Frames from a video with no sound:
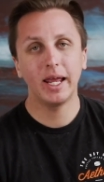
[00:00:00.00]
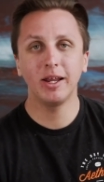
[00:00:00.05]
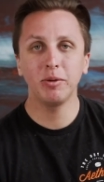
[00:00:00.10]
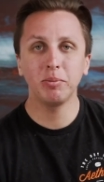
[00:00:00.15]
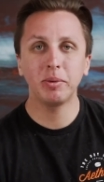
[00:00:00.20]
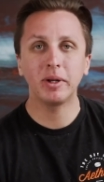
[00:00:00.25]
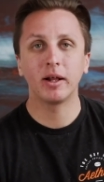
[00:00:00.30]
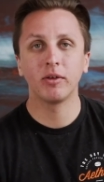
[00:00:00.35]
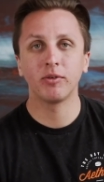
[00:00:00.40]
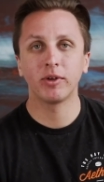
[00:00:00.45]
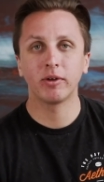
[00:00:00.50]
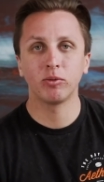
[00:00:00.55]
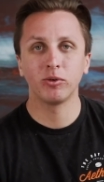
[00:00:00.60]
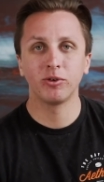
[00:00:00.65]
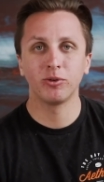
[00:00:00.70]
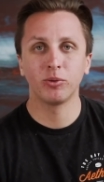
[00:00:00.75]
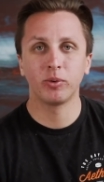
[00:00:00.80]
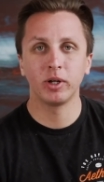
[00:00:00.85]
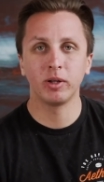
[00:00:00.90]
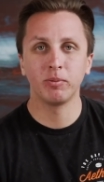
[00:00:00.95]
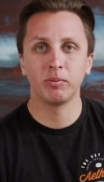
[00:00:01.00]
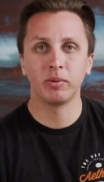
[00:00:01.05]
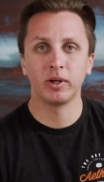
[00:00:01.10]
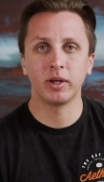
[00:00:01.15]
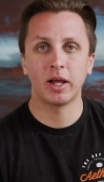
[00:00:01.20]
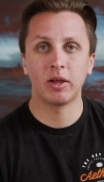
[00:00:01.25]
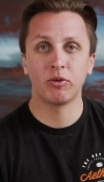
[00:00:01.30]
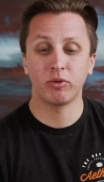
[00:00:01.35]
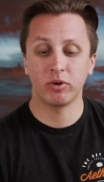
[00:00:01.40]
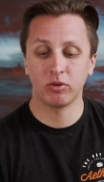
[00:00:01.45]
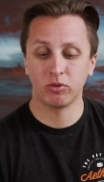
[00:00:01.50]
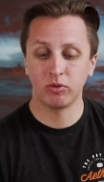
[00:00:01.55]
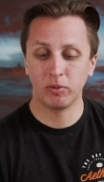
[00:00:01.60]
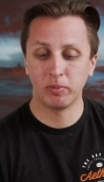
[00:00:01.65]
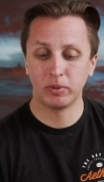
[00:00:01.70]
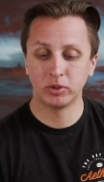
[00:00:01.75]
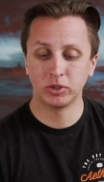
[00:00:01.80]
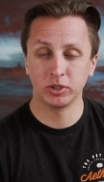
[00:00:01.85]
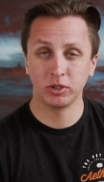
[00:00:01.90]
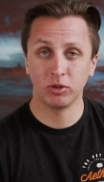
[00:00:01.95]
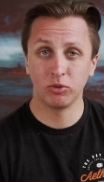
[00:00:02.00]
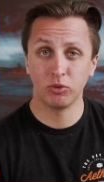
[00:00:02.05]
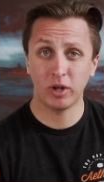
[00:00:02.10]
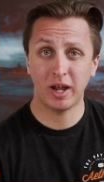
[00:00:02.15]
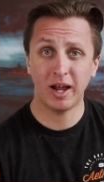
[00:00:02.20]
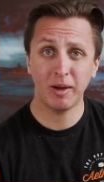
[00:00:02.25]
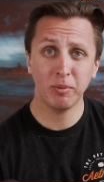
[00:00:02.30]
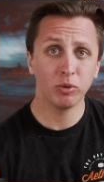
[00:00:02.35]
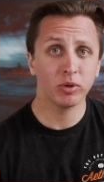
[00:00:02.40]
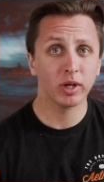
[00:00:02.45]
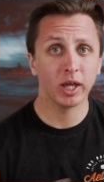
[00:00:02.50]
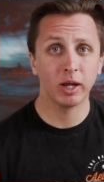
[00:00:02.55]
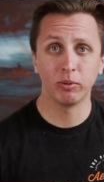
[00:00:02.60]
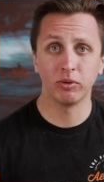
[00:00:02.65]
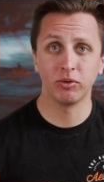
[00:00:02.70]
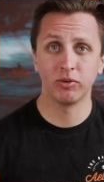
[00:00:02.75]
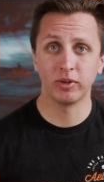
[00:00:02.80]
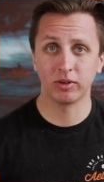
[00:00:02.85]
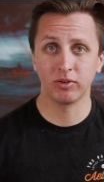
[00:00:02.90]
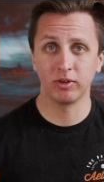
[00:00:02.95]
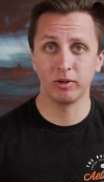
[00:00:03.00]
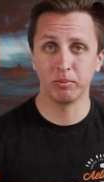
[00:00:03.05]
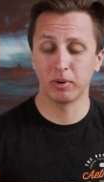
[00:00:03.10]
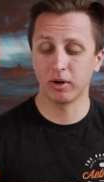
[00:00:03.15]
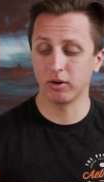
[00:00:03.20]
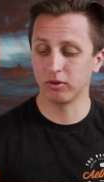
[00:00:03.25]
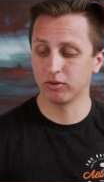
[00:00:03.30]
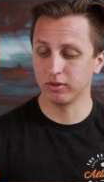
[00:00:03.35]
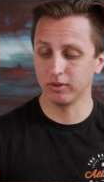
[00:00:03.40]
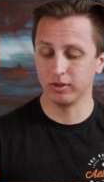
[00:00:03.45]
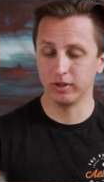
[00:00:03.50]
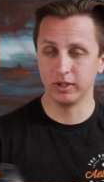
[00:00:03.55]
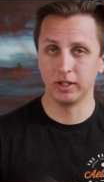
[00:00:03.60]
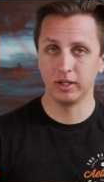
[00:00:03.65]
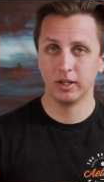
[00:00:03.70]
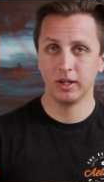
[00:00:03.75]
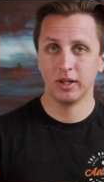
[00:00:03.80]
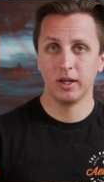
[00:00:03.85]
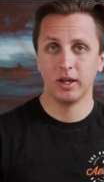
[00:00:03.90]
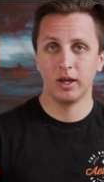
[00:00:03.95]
It'd be nice at 120, but as far as slow motion goes, I'm okay with 60 personally.